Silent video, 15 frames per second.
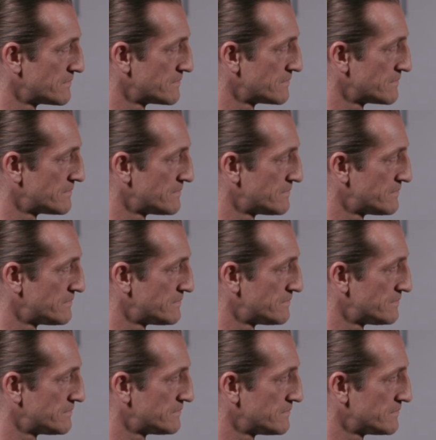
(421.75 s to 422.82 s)

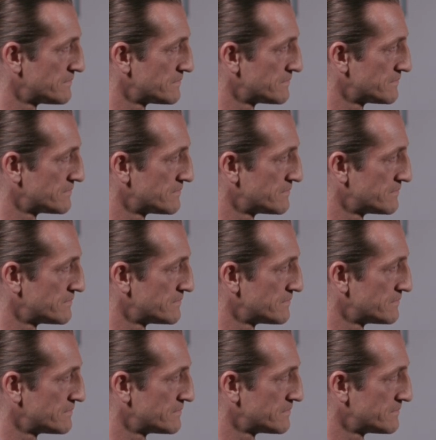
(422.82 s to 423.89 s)

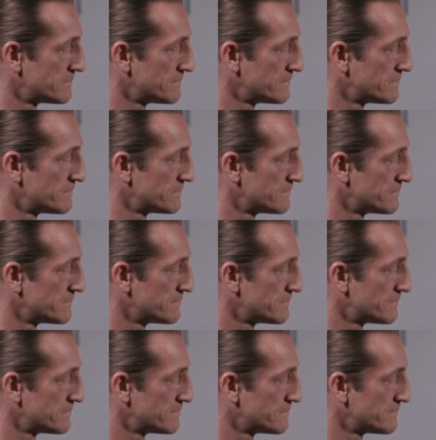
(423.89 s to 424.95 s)

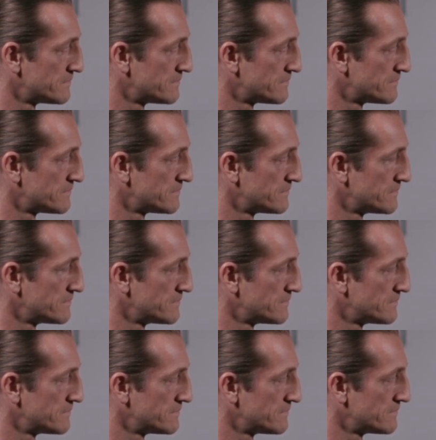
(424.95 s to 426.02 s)

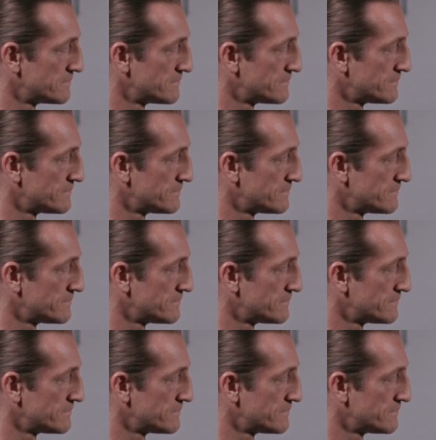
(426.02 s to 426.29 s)
This person isn't speaking.